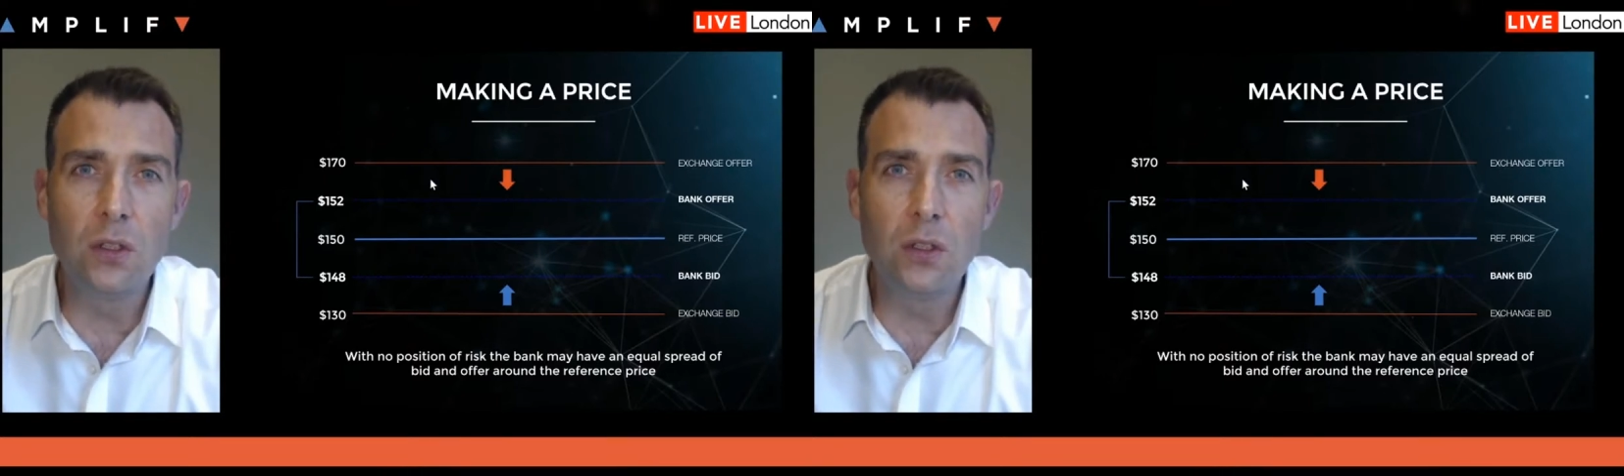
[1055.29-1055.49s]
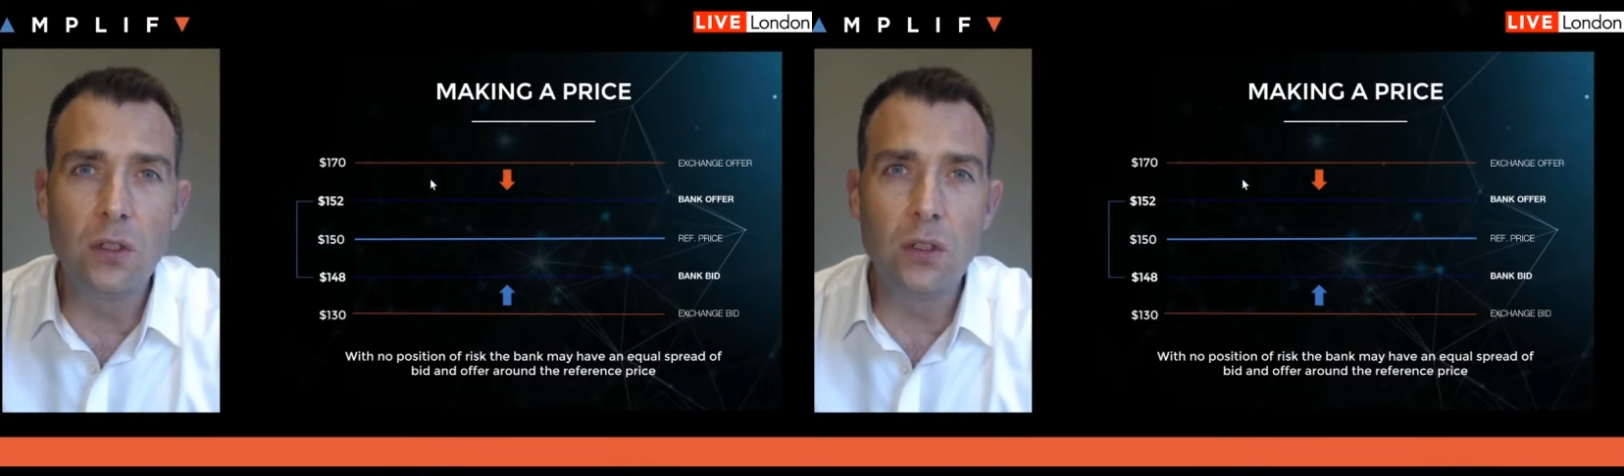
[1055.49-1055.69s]

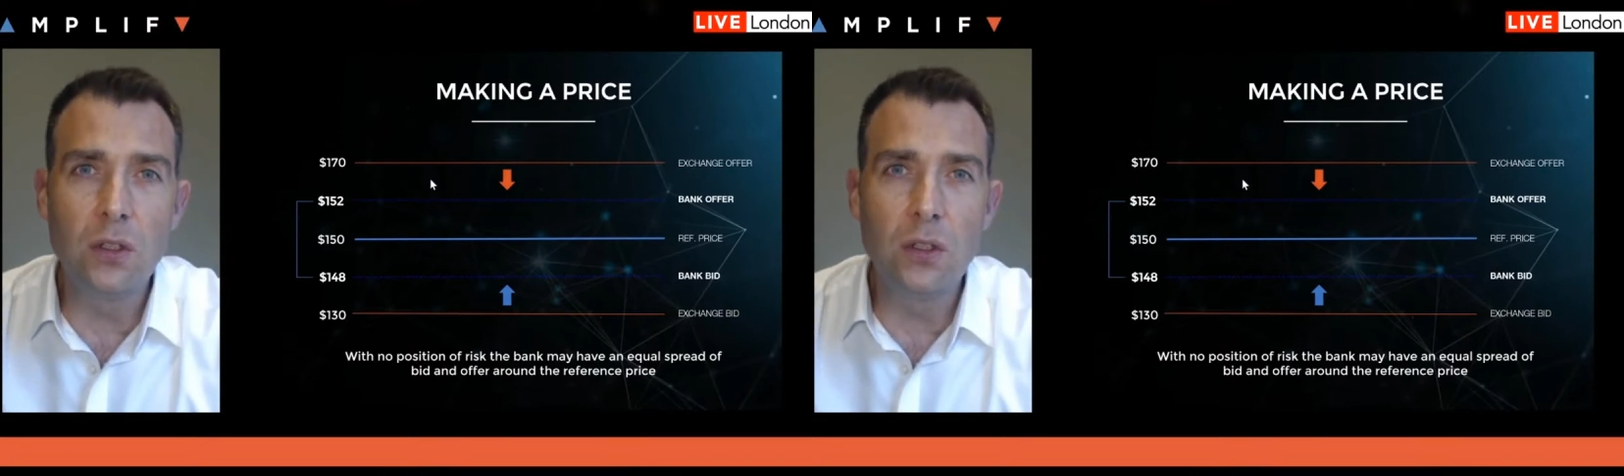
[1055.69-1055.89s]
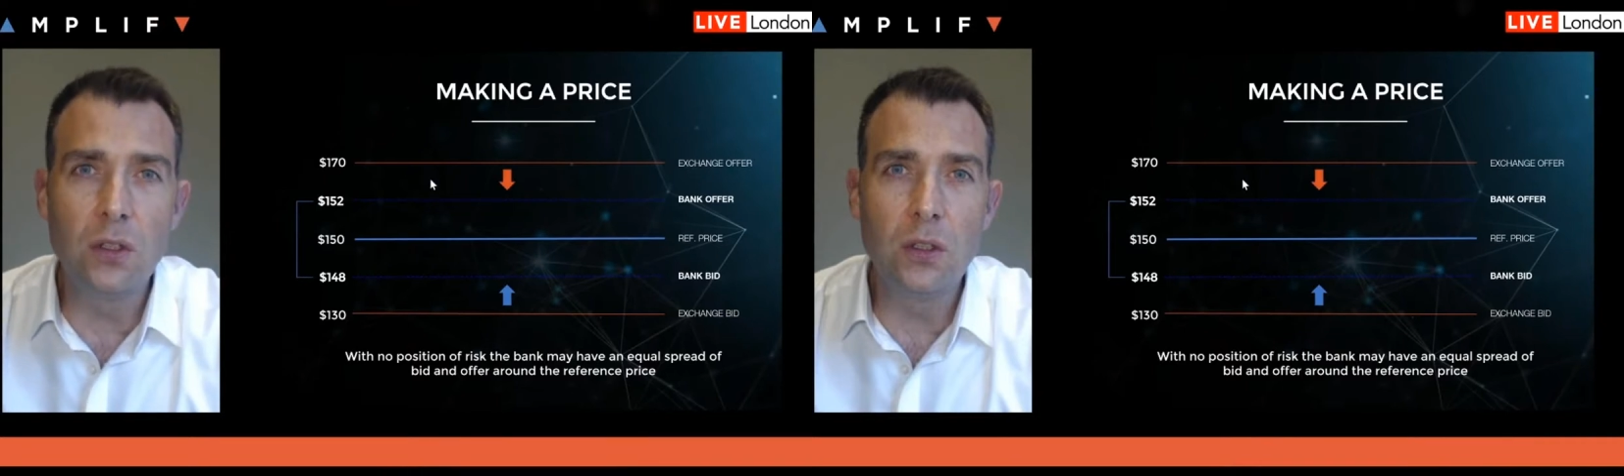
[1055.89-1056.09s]
than you
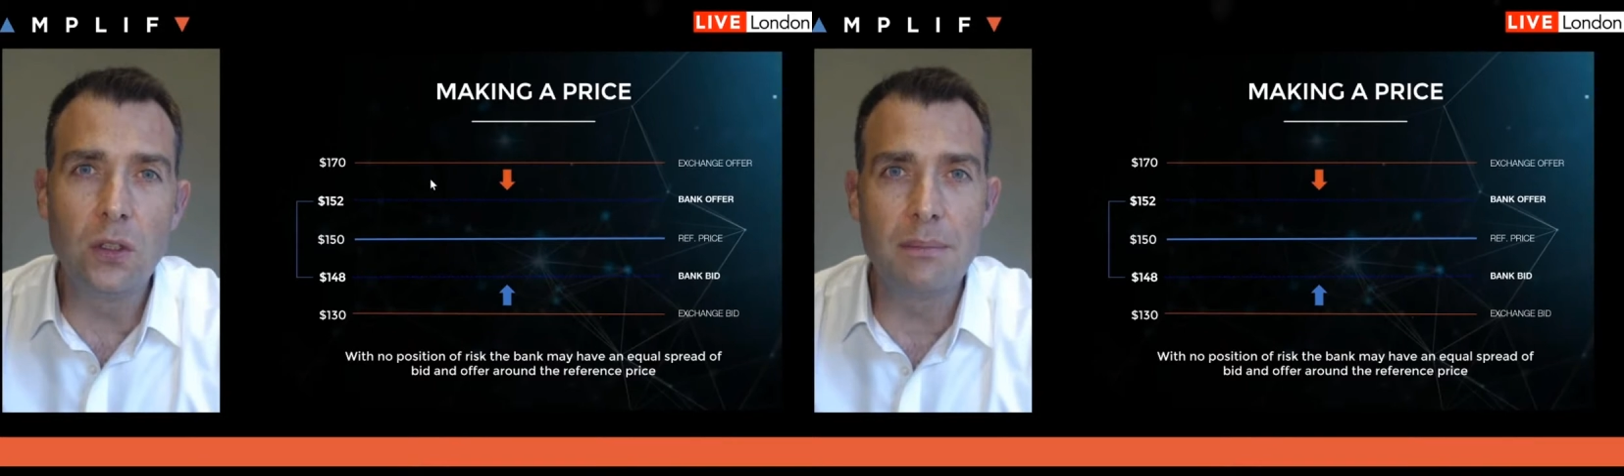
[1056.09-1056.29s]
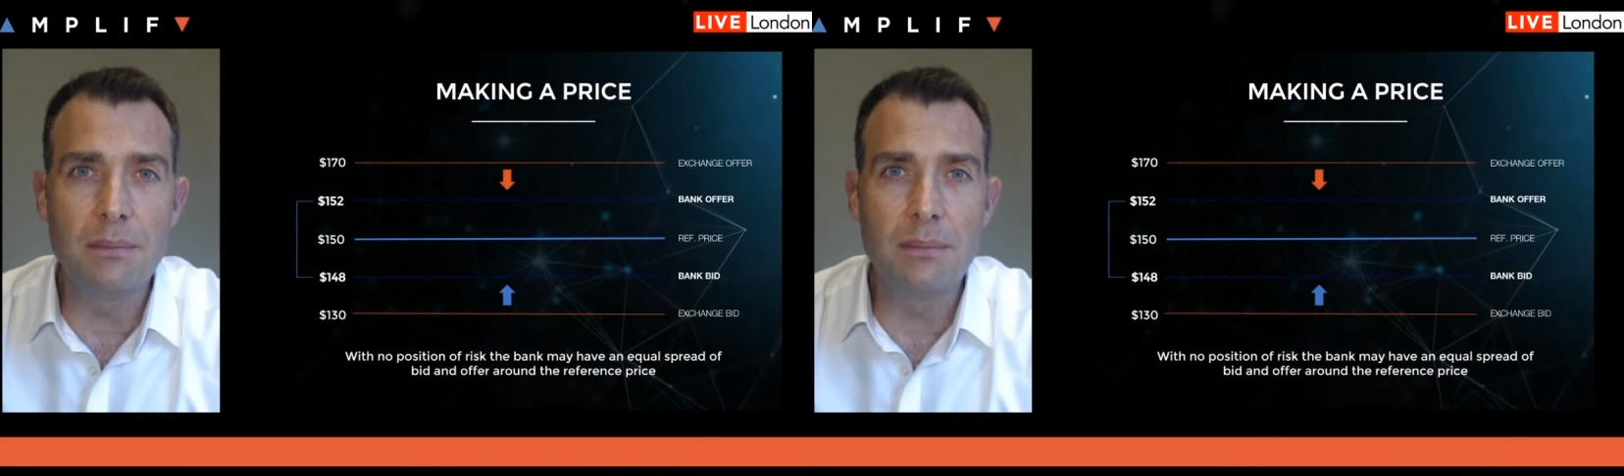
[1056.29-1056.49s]
made in the
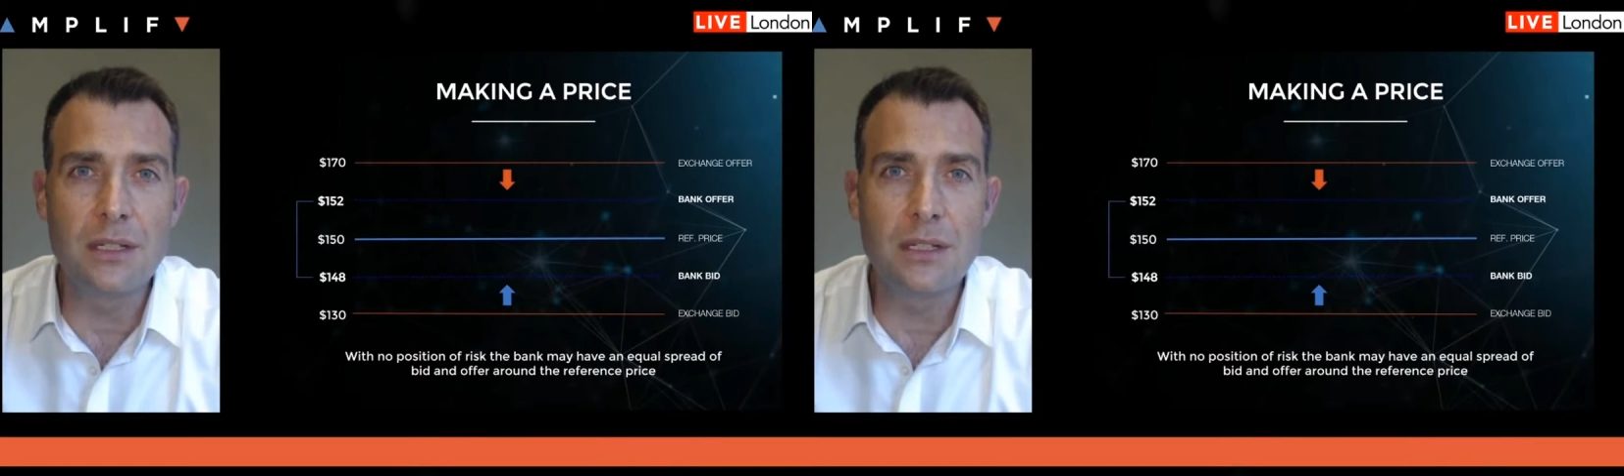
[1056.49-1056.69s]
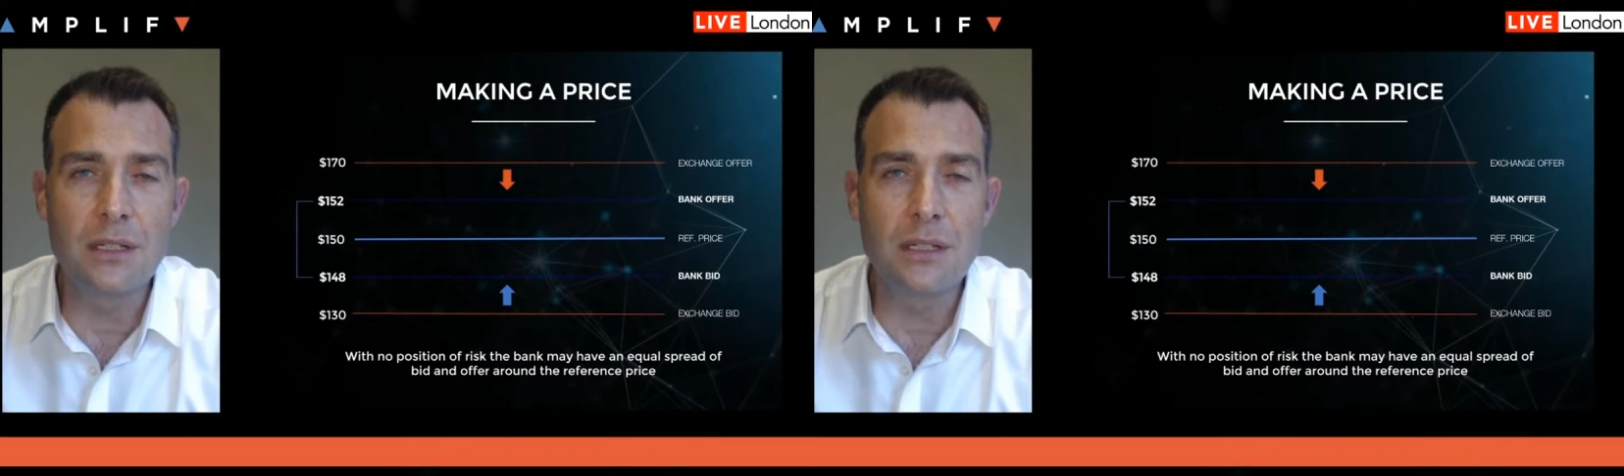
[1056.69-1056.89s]
commission